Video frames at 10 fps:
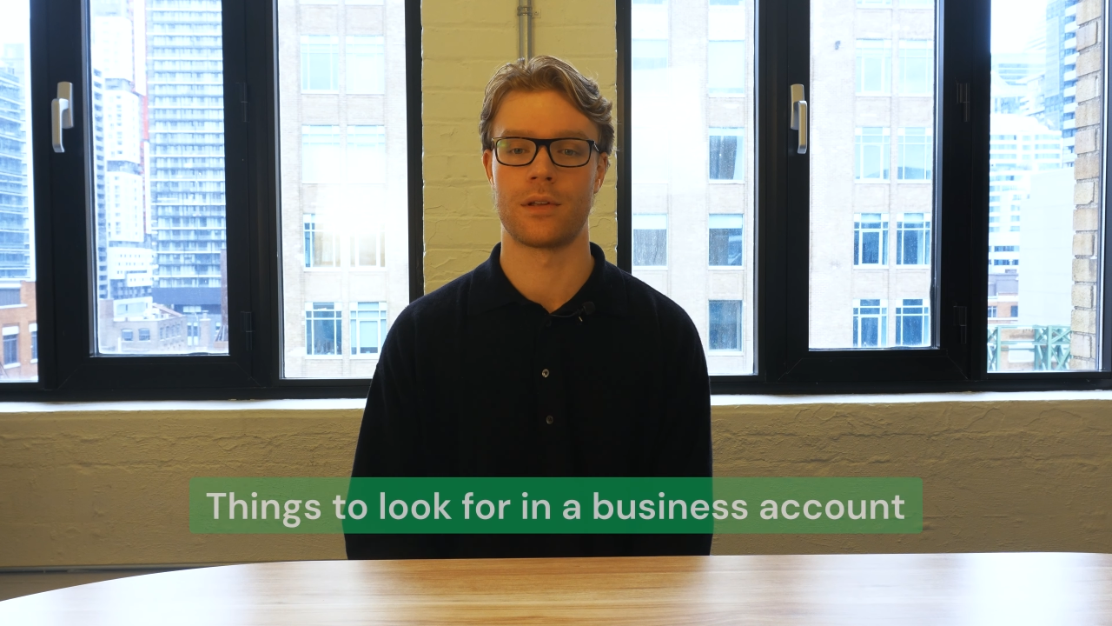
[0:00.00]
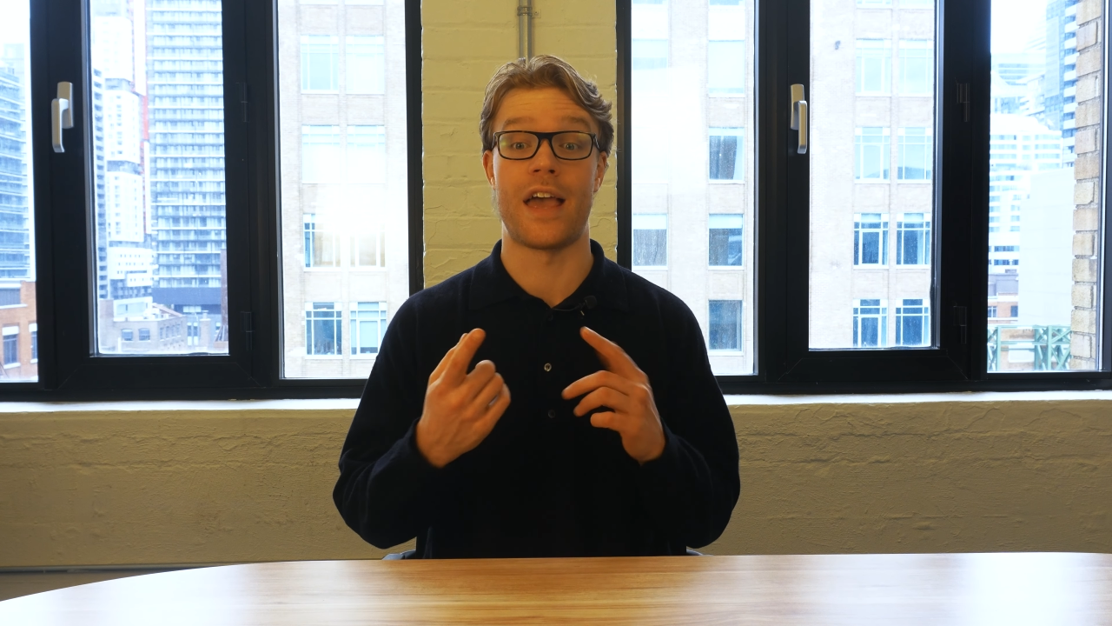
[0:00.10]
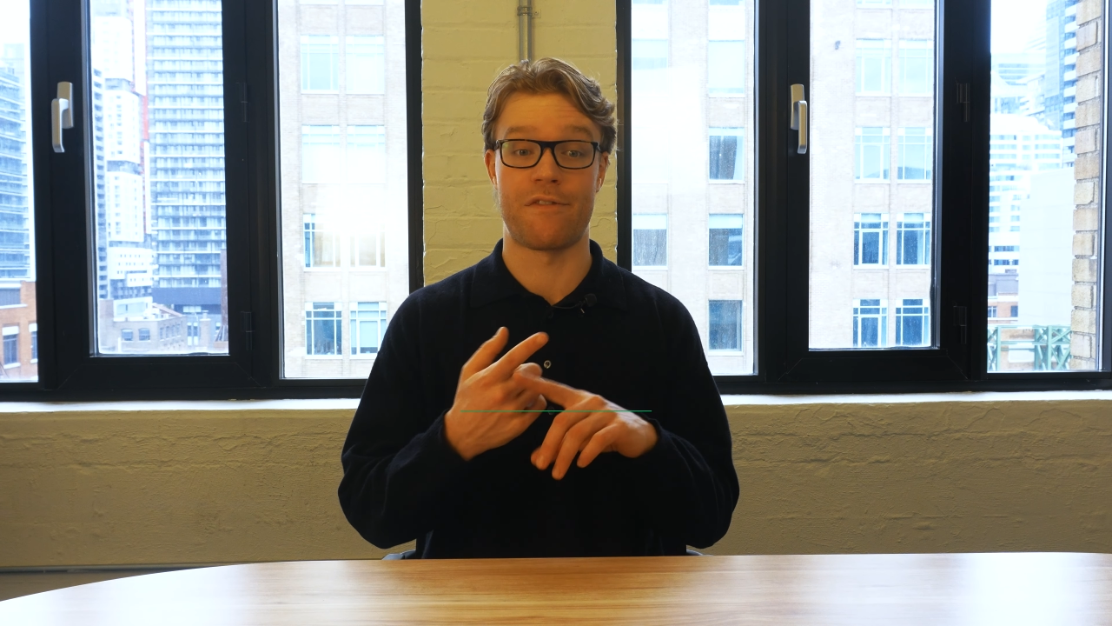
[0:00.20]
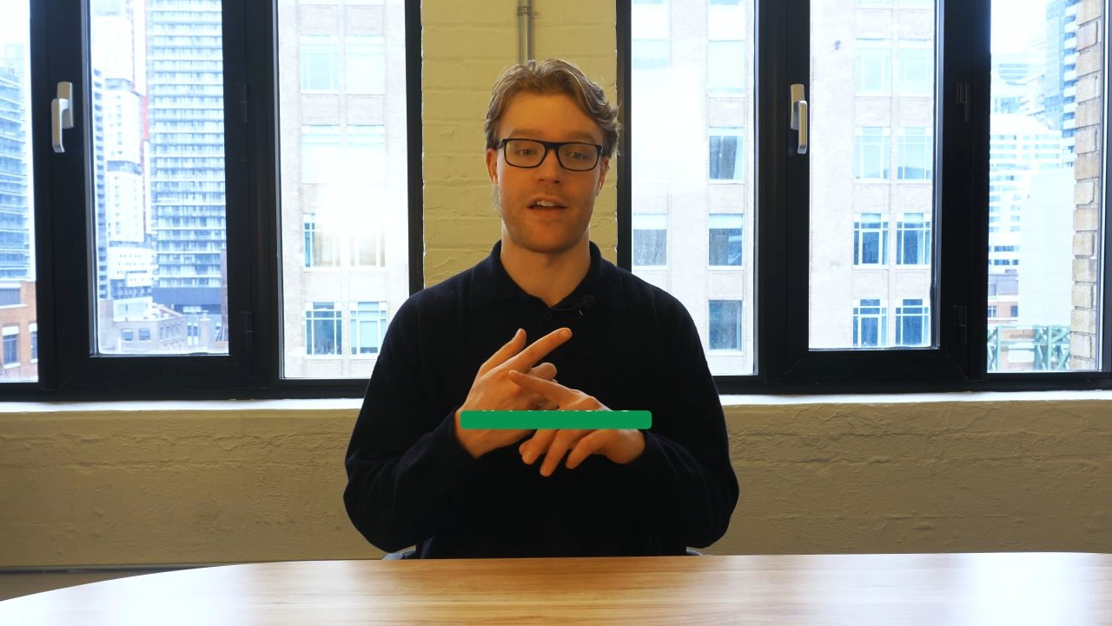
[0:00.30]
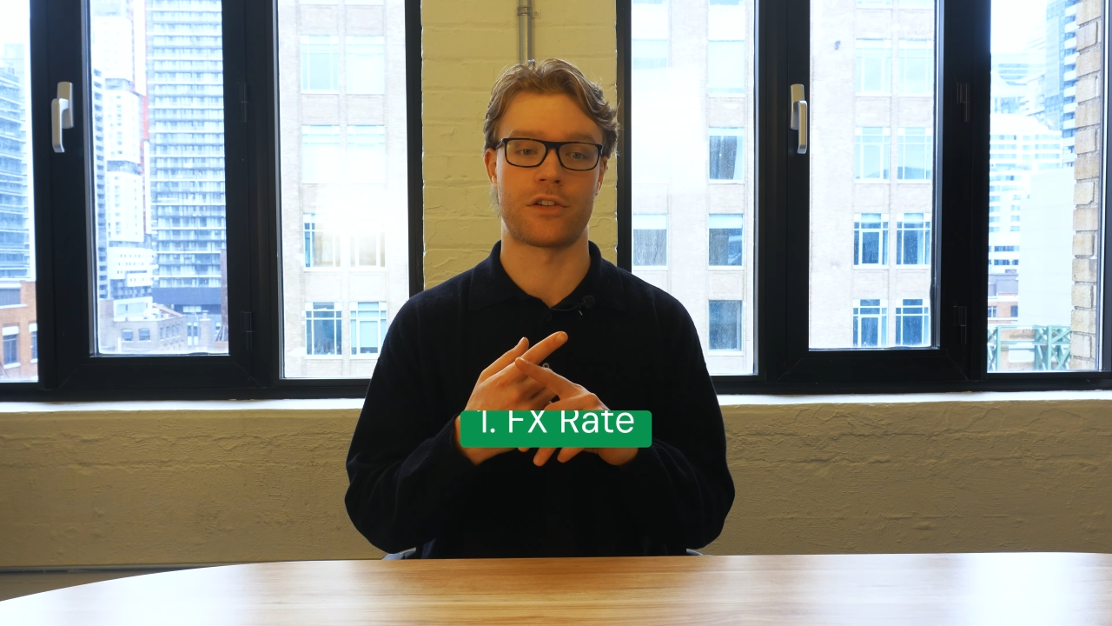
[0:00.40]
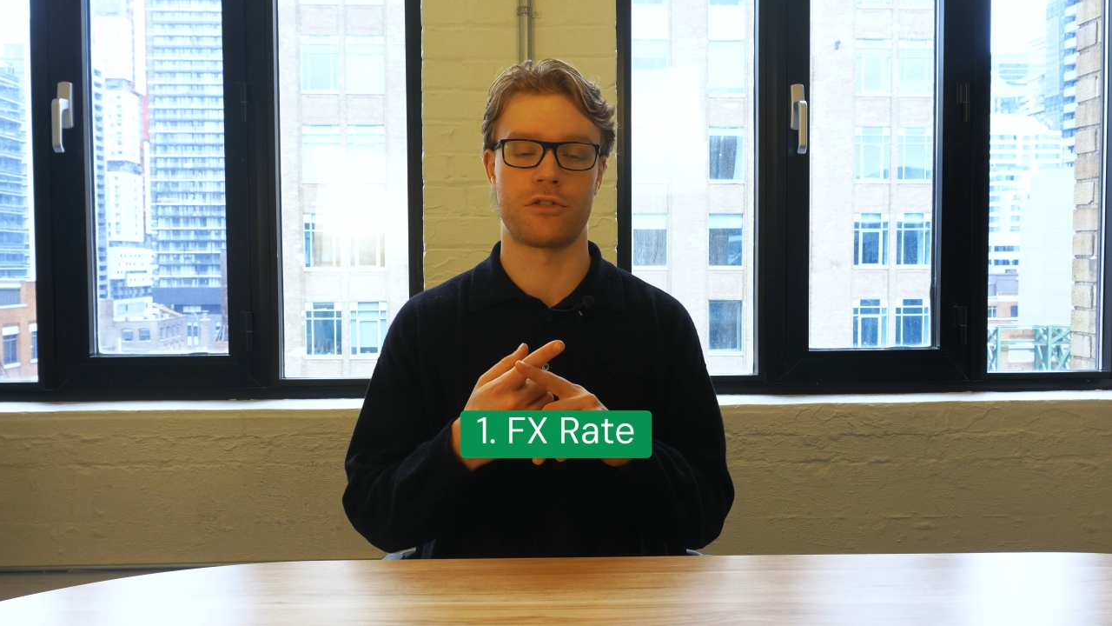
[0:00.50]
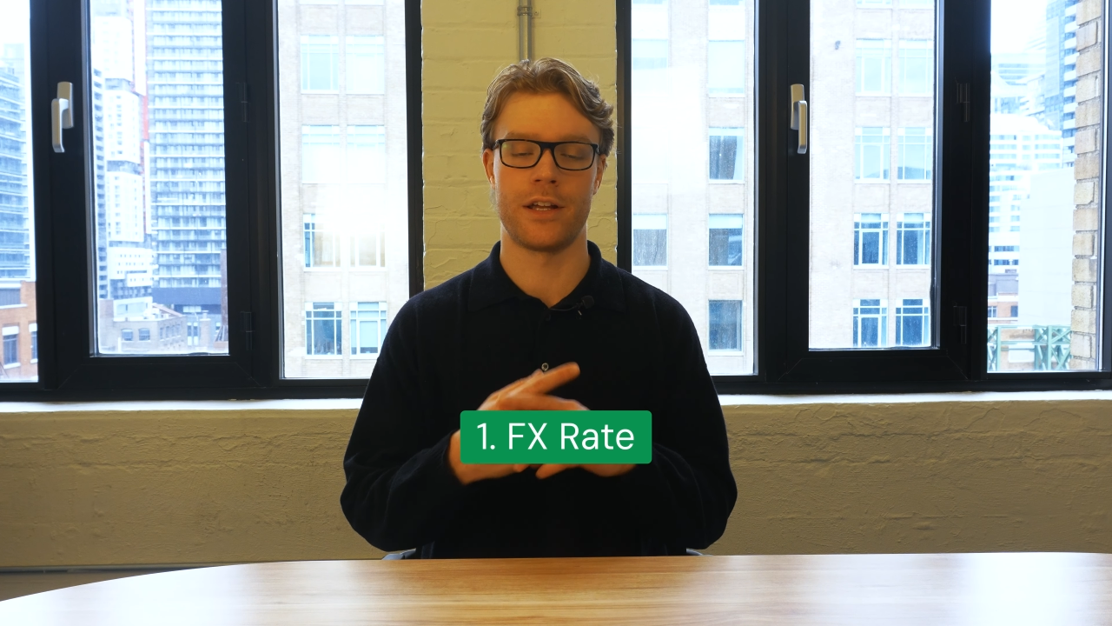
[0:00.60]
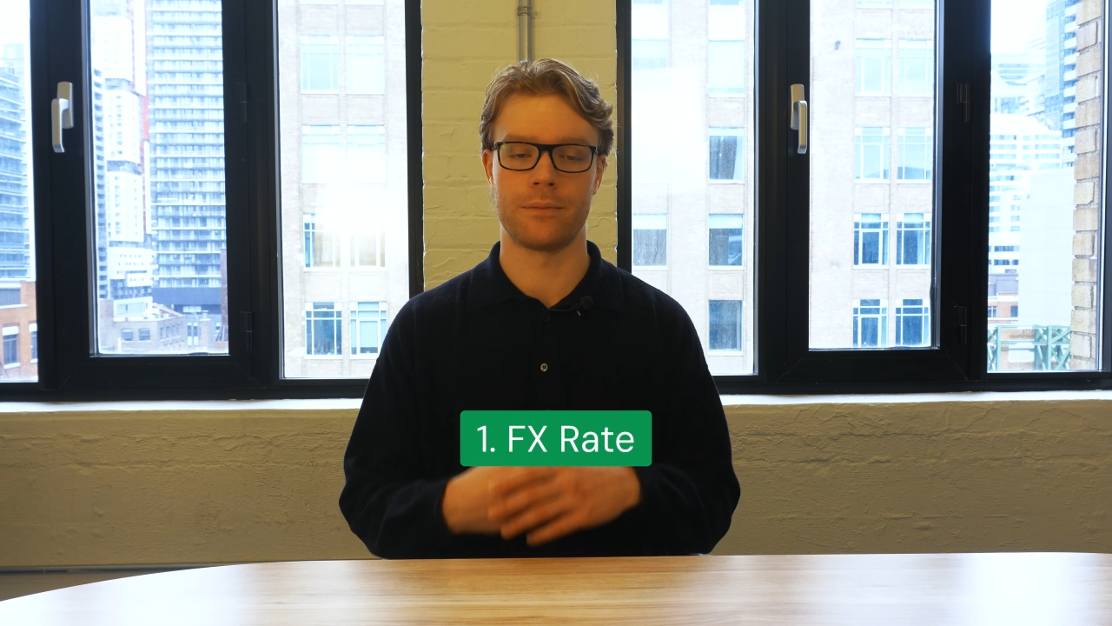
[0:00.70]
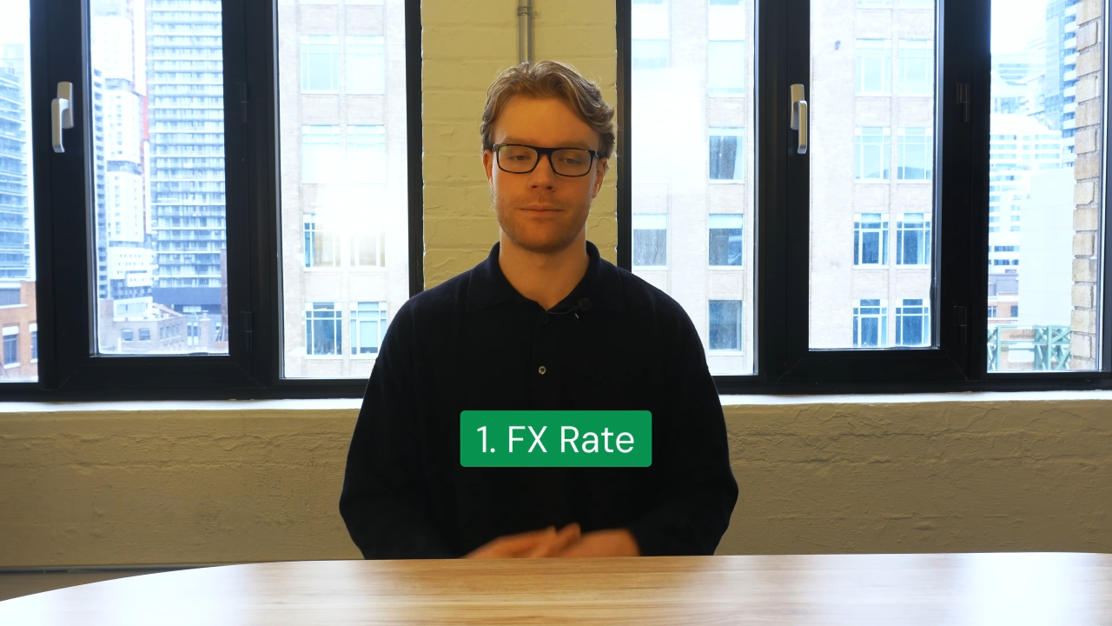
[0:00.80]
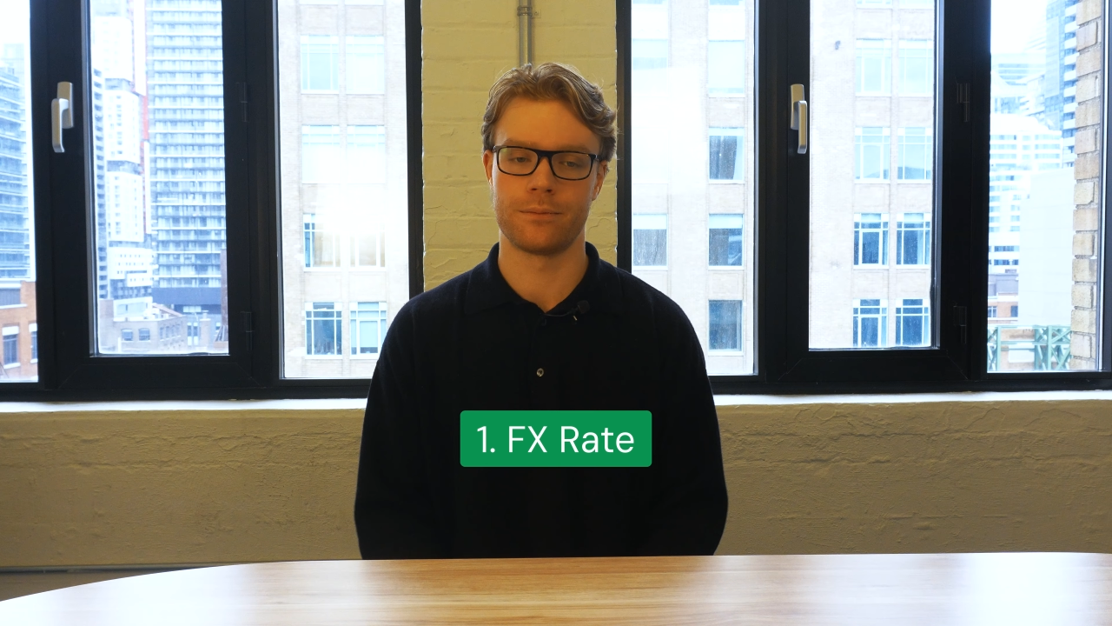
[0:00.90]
The FX rate.